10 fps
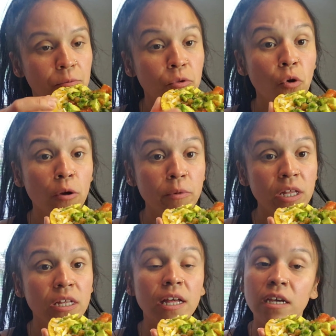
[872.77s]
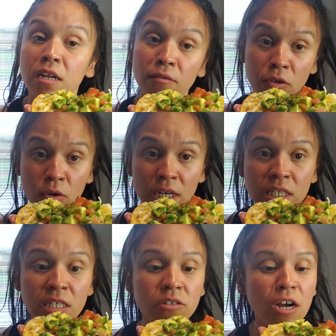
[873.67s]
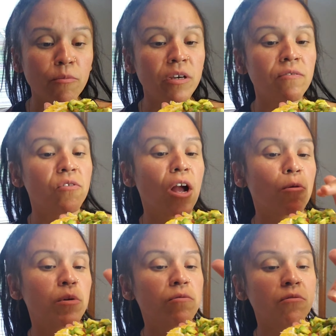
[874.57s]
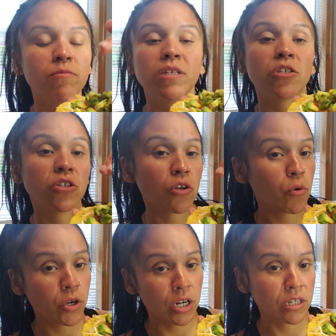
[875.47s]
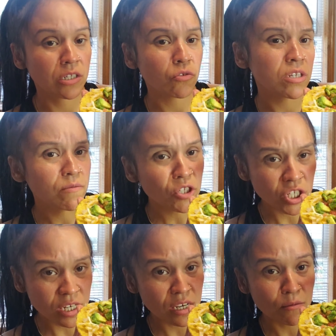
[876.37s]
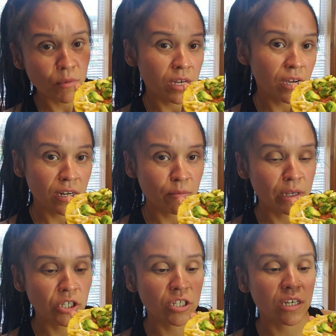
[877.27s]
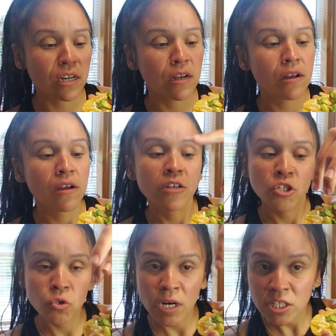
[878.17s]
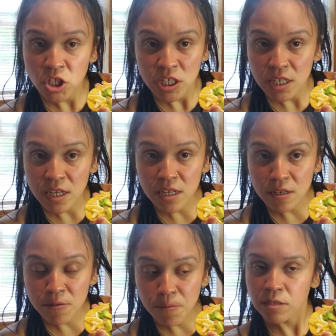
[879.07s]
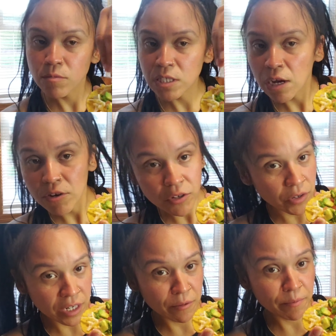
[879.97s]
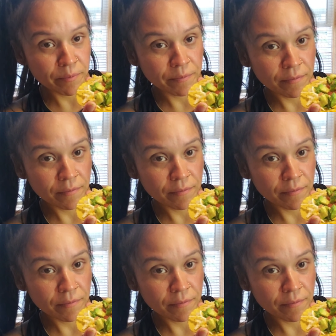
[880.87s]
Normally, like, and if you guys eat ground beef would be so good on this. Or even chicken, but I didn't make chicken. Shredded chicken, some sour cream.